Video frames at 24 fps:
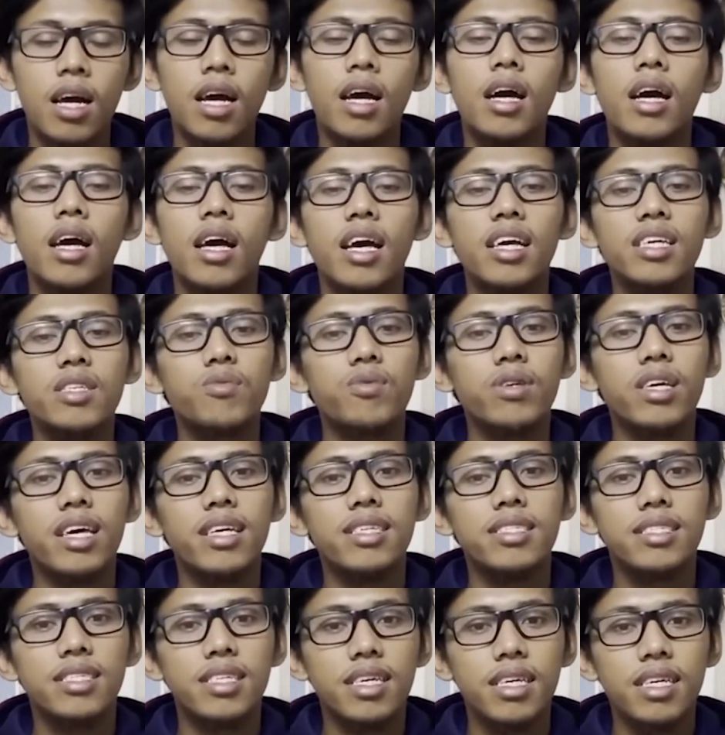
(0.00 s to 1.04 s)
As we can
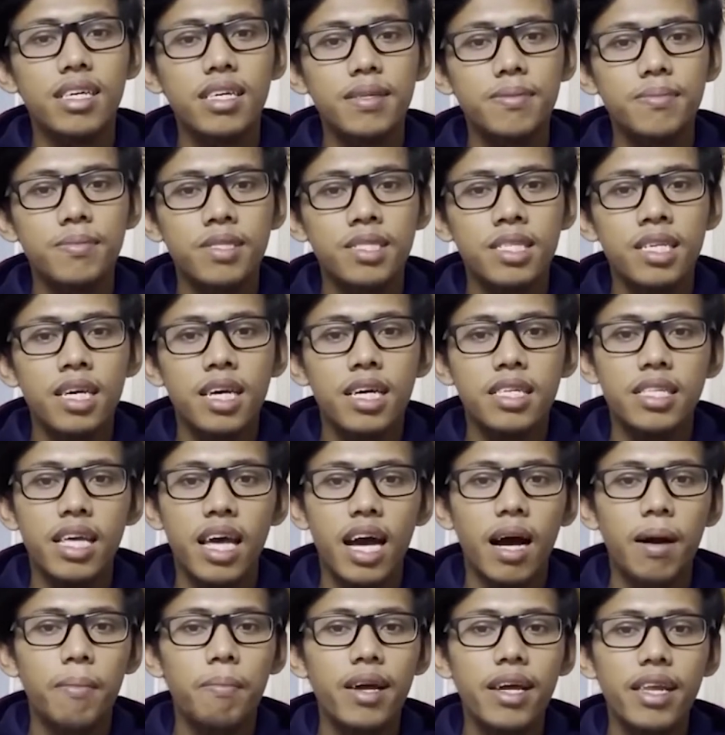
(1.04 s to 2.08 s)
see, there
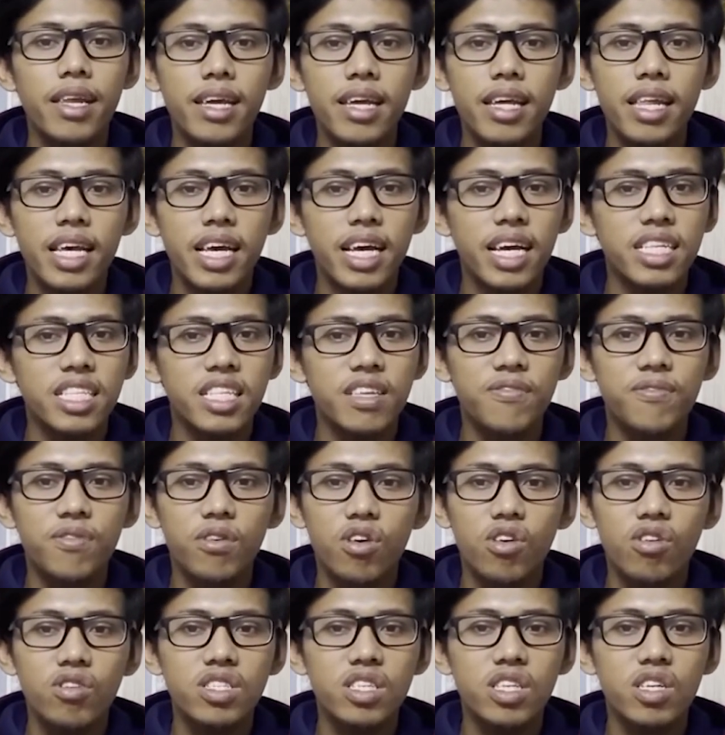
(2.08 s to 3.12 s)
are many negative
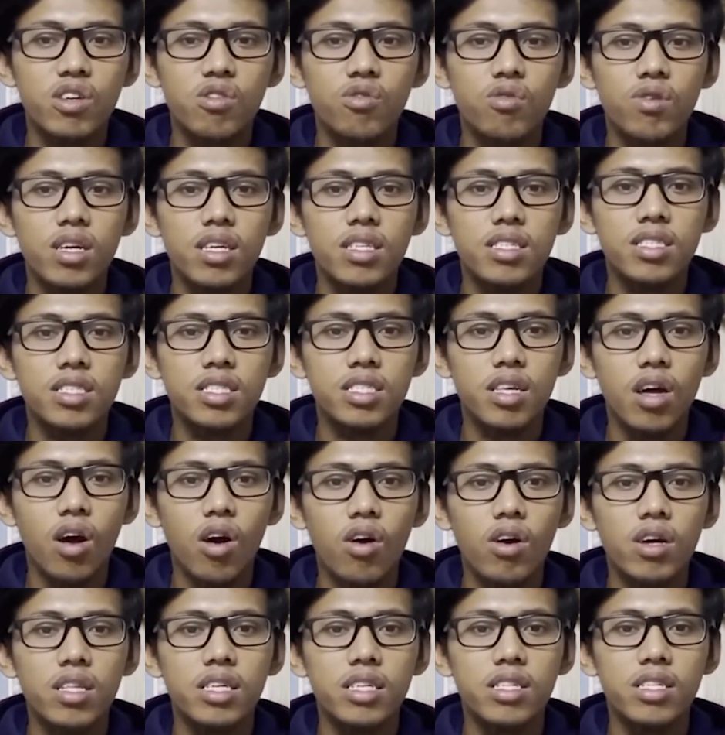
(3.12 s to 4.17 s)
consequences
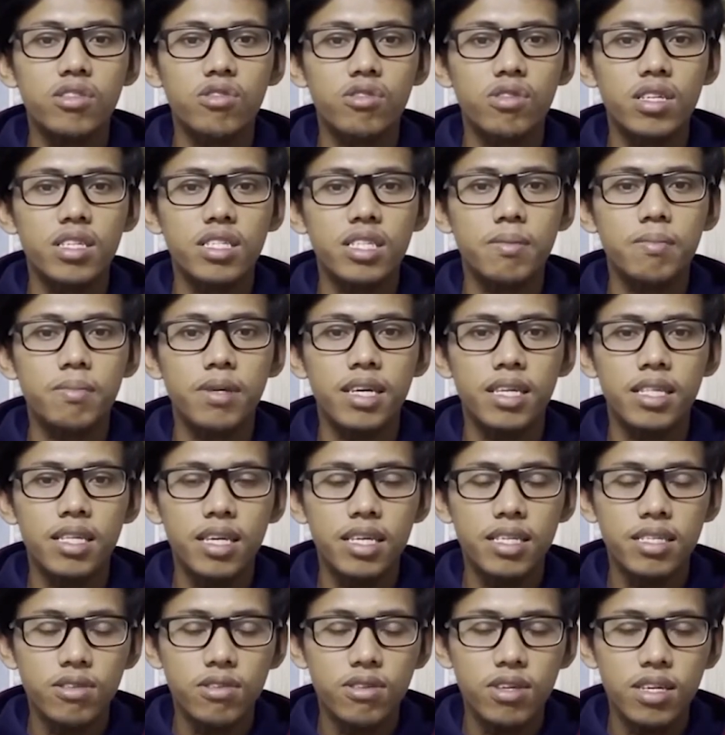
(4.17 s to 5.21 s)
on the tourism
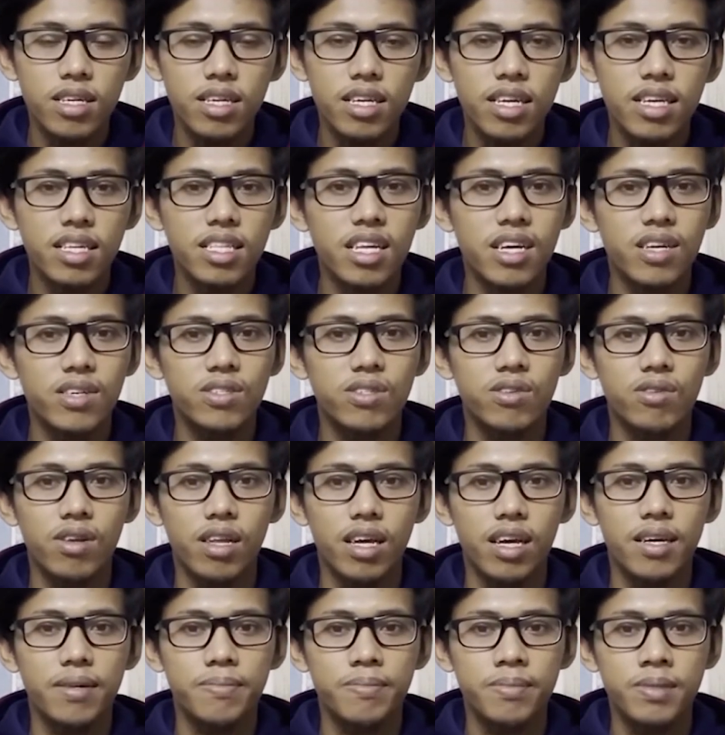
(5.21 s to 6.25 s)
industry in
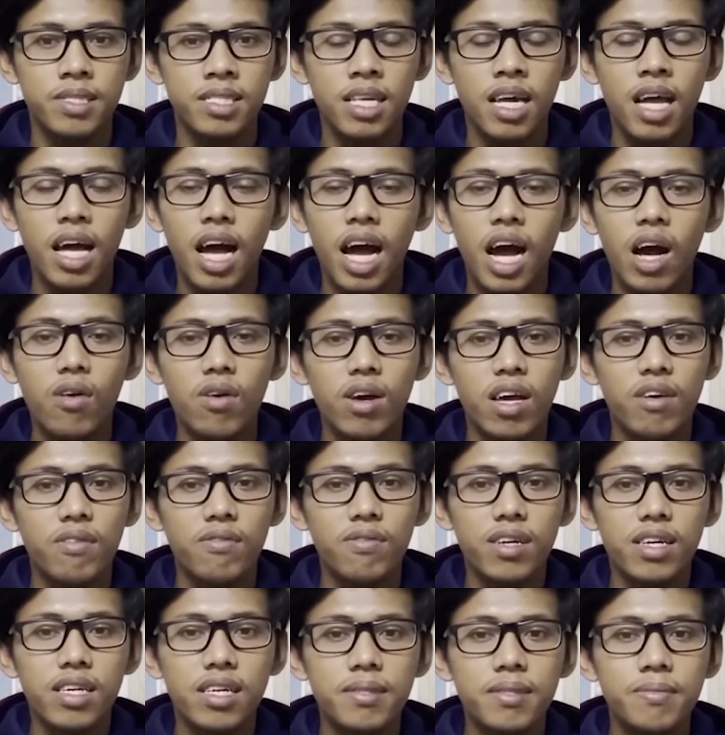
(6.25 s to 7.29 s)
Australia.
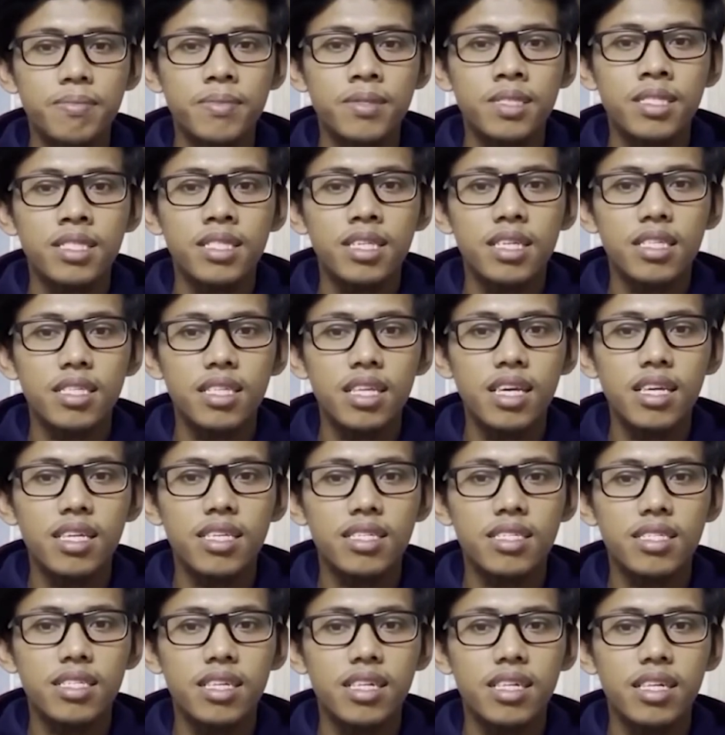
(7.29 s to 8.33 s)
However, things
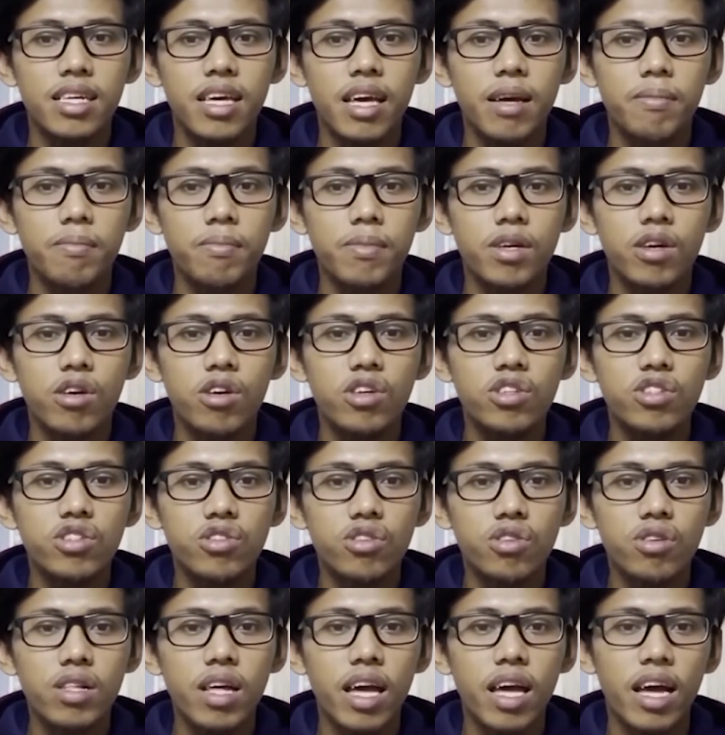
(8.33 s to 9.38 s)
still can be
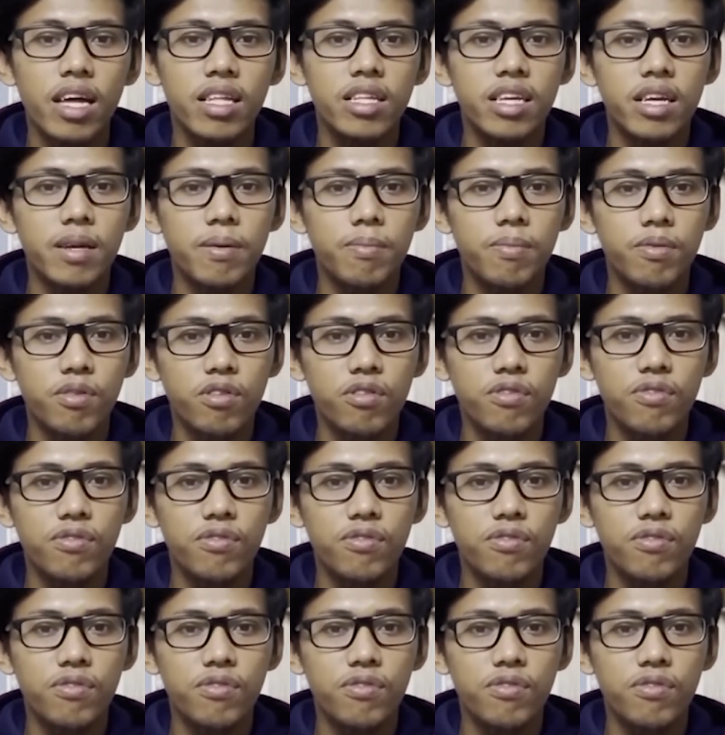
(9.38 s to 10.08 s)
controlled and improved.